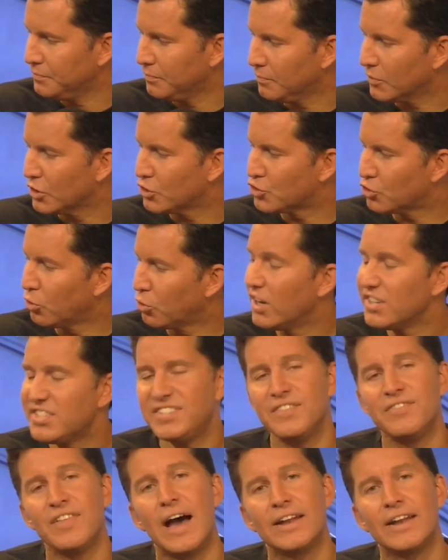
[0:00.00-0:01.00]
trust
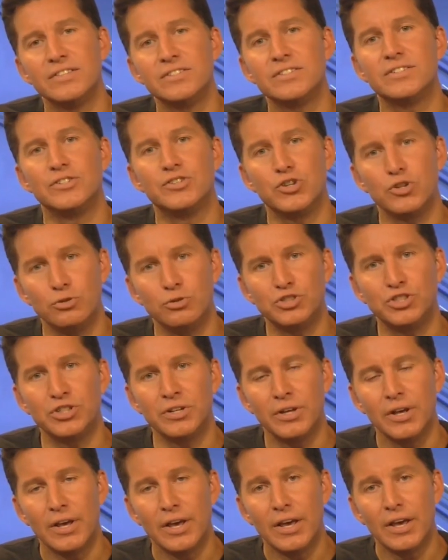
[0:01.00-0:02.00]
in that institution
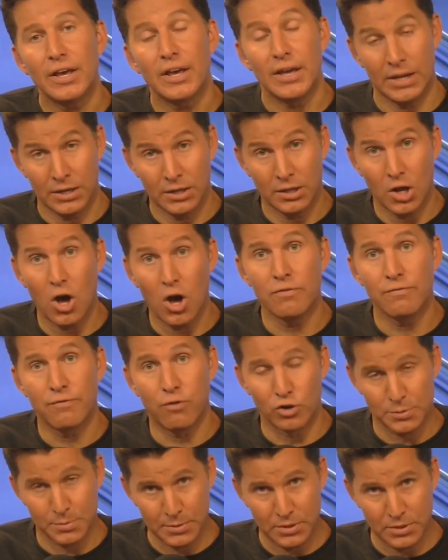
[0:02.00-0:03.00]
in law
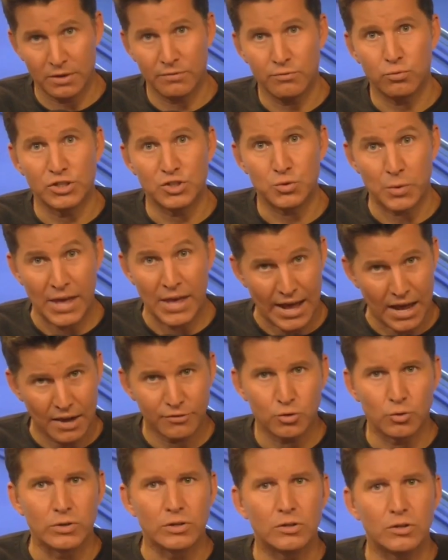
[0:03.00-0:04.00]
enforcement, of which we have
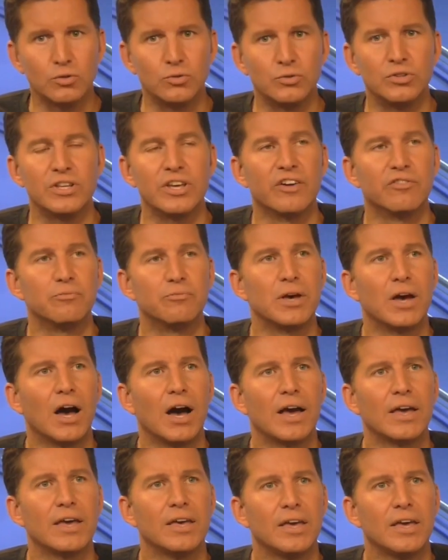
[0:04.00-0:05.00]
to include the
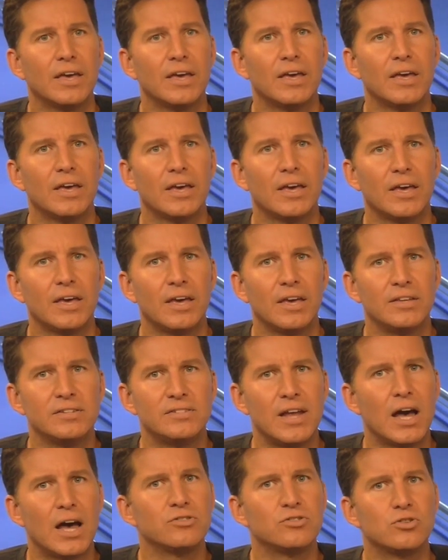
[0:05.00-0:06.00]
FBI, is
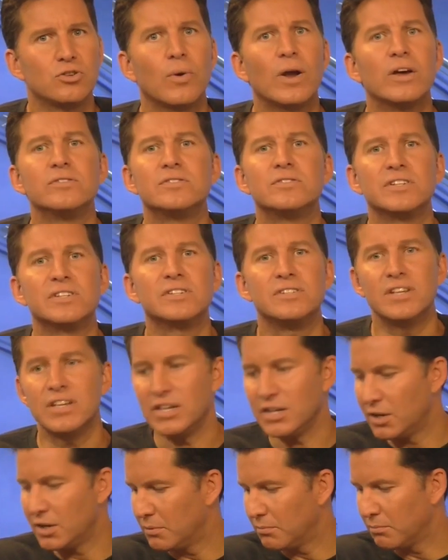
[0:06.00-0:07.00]
down to around
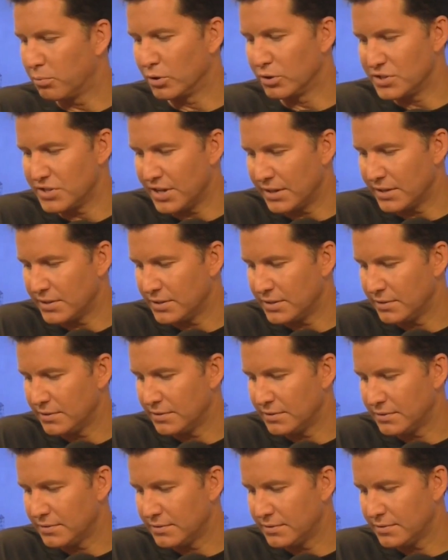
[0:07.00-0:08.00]
16%.
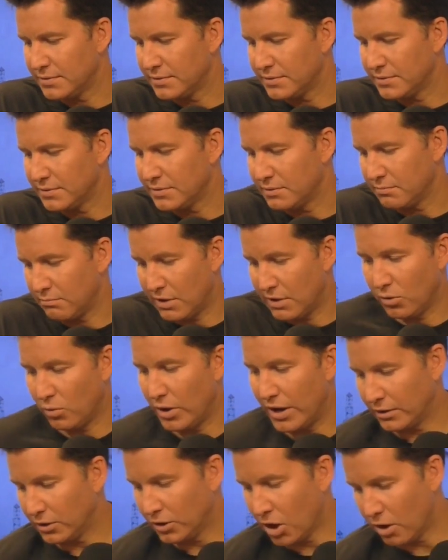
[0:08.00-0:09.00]
By the
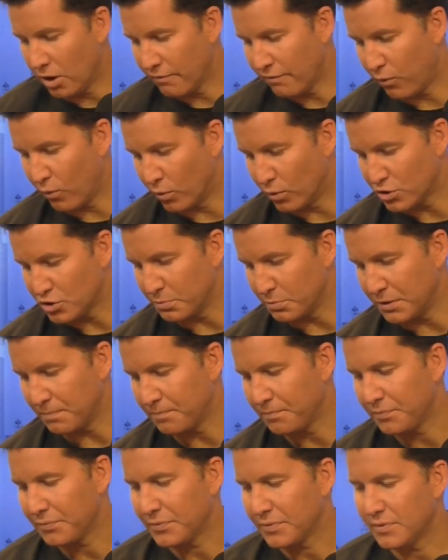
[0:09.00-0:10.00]
way, law enforcement
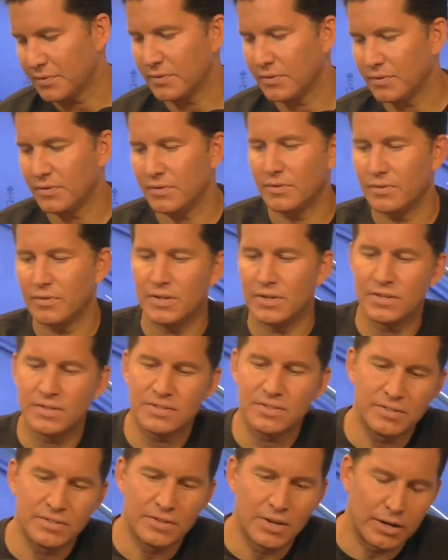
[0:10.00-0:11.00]
is
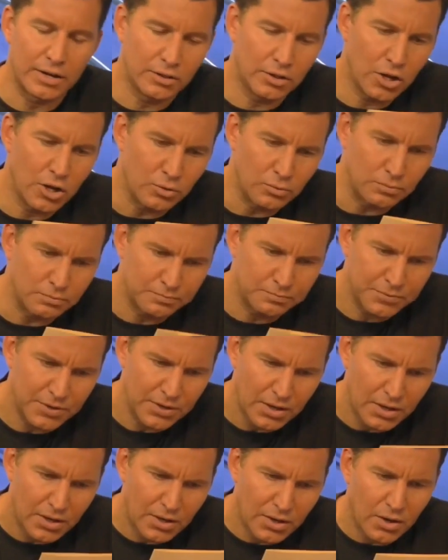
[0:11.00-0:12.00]
not alone.
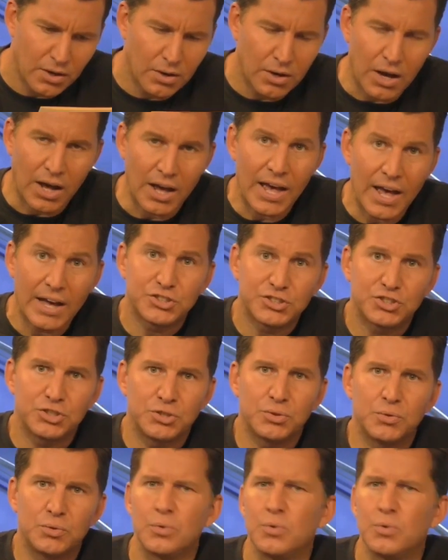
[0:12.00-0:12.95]
I asked you,